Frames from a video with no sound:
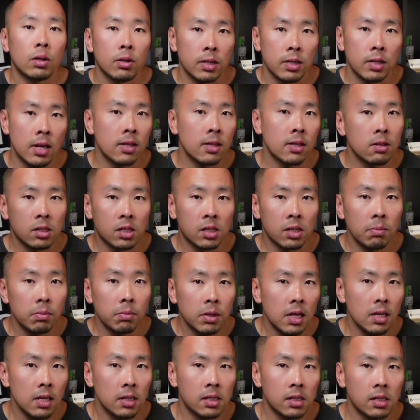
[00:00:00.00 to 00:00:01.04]
and in some
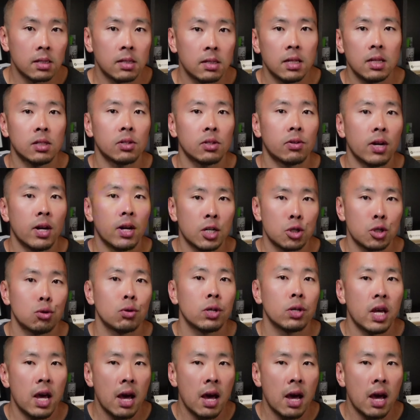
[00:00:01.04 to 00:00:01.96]
cases, these are actually